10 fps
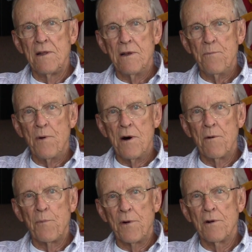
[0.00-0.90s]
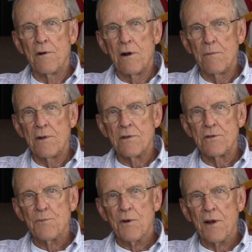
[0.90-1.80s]
"They bombed Pearl Harbor
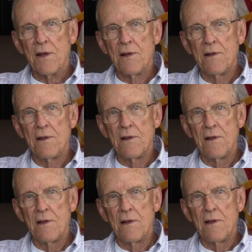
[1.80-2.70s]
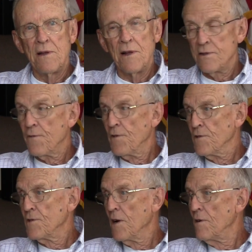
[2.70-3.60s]
this morning." That's the
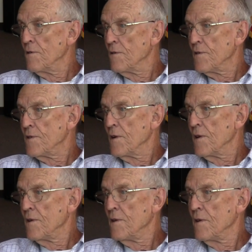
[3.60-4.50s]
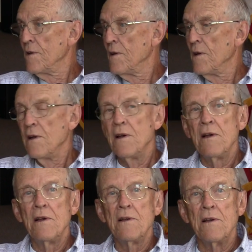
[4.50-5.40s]
first I heard of it. Then. Wow. Mm
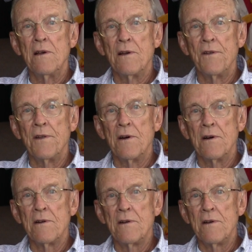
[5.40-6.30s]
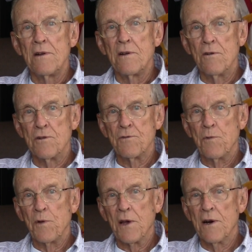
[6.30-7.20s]
-hmm. And uh, of course,
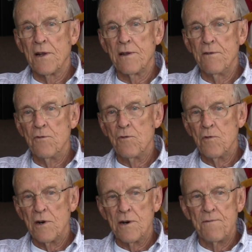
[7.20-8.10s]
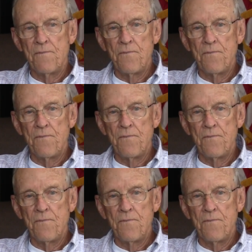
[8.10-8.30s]
when we got to uh,